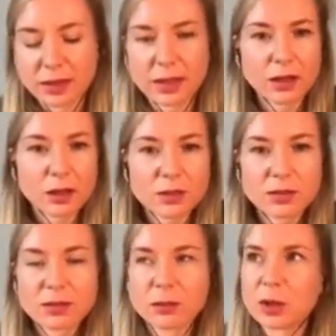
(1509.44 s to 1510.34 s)

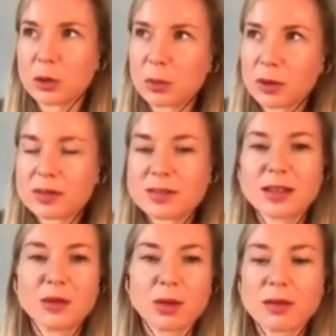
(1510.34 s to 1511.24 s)
always more you can do.
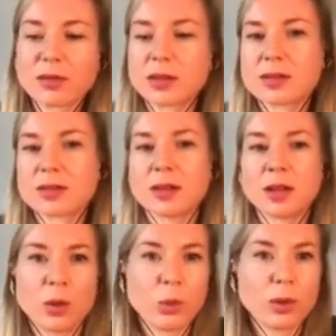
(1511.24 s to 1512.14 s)
So we'll talk
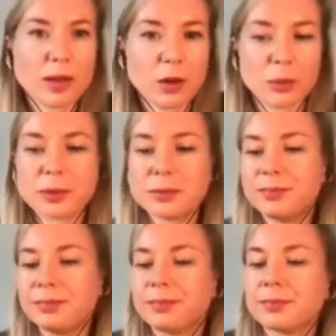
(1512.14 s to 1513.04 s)
about the
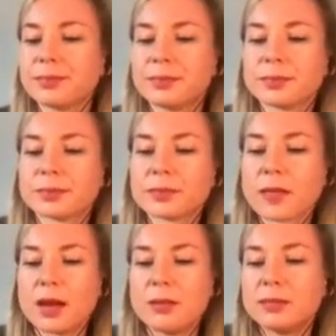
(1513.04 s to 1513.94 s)
policy
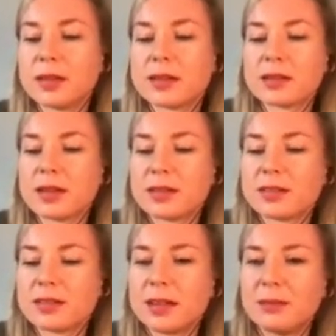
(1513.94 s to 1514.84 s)
environment, about
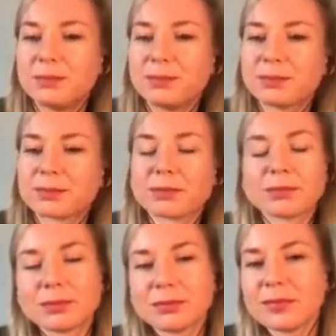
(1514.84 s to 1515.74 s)
in-house skills and
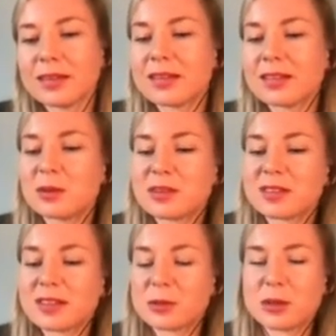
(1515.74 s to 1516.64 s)
capabilities,
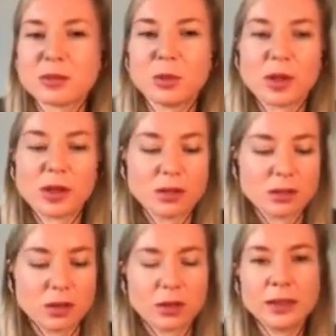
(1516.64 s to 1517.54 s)
open
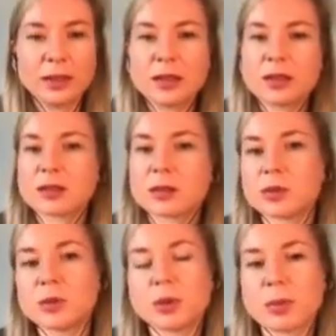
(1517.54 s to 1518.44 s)
source, vendor
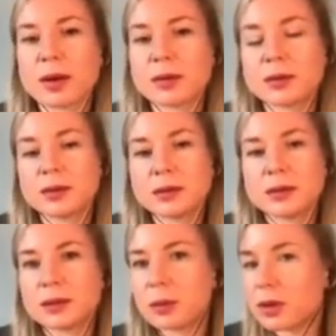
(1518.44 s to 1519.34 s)
ecosystem,
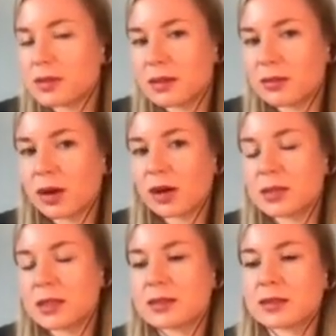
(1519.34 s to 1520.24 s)
and then
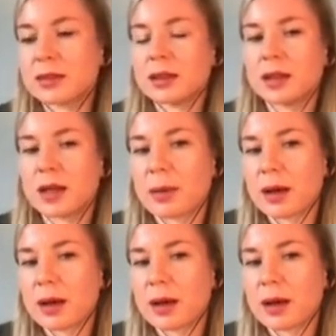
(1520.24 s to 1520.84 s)
sustainability.